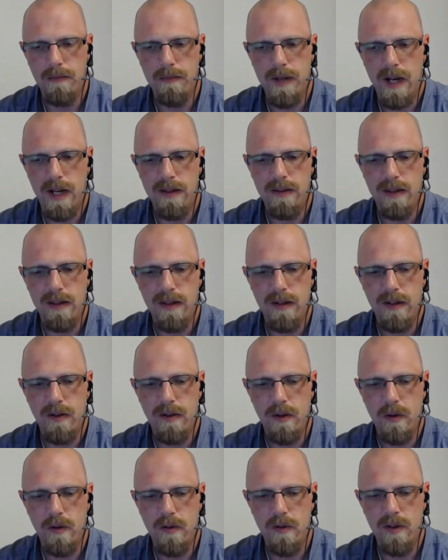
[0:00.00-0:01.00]
I think
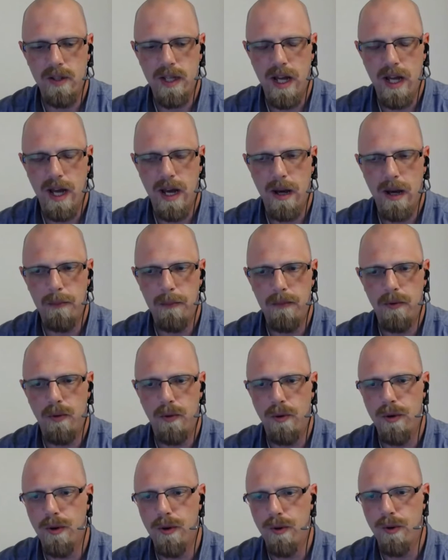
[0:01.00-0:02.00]
using the app
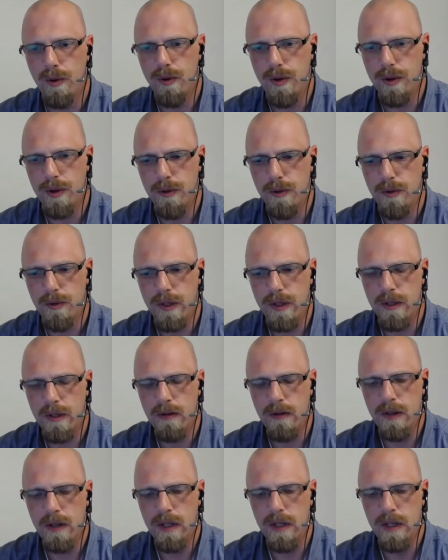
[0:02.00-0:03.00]
or using